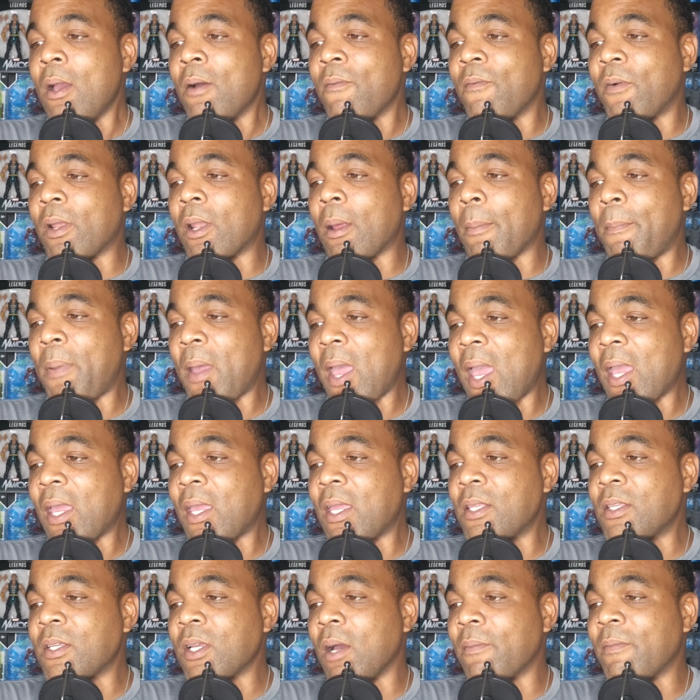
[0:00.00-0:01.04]
for the
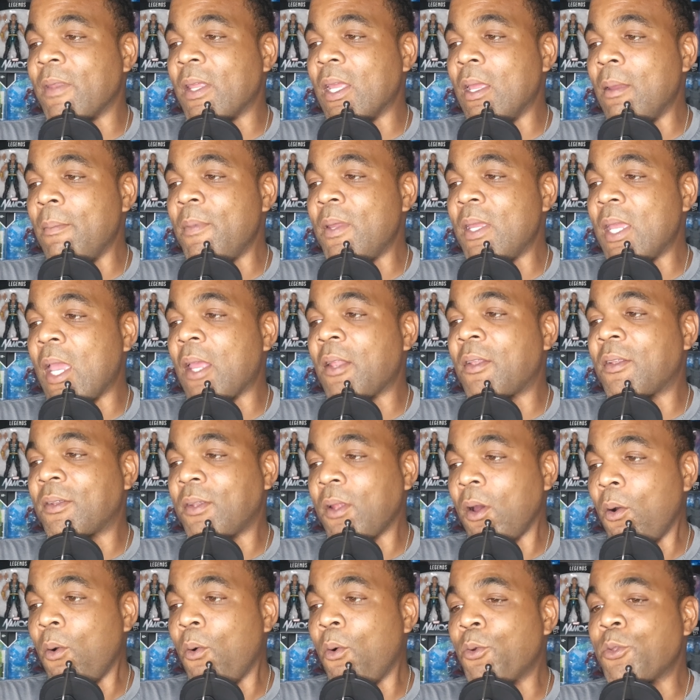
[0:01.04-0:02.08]
package of the NBA
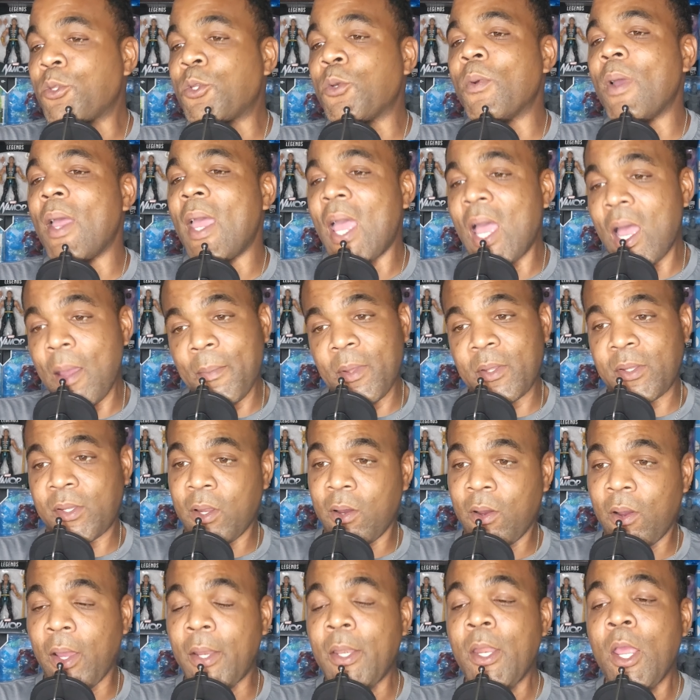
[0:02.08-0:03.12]
sold to
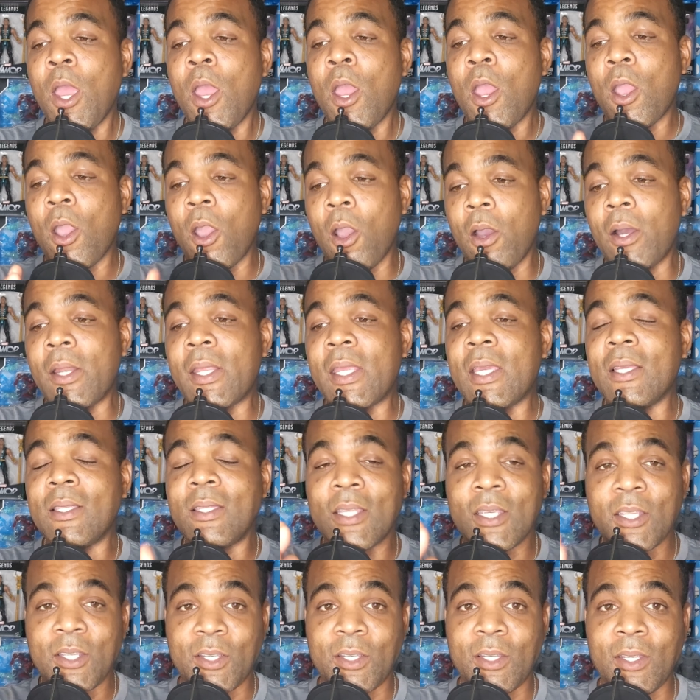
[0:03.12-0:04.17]
Amazon earlier
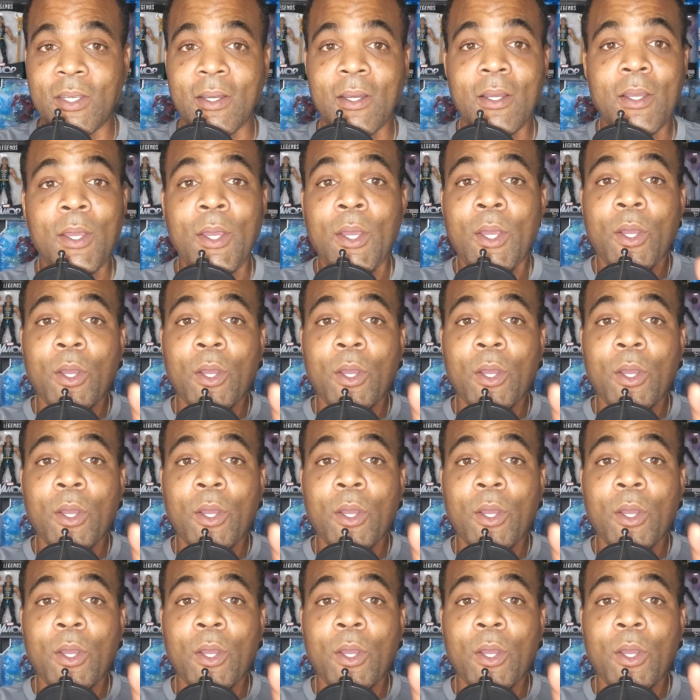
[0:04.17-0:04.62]
this year.